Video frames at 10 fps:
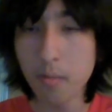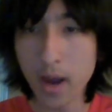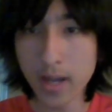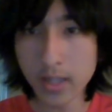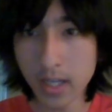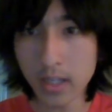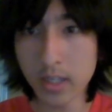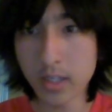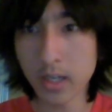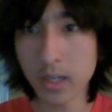by the
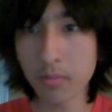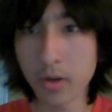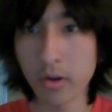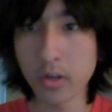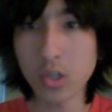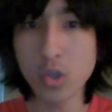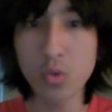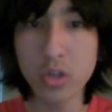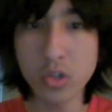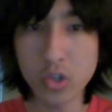alienating parent
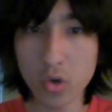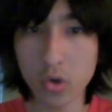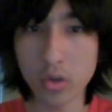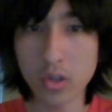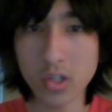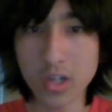to ensure the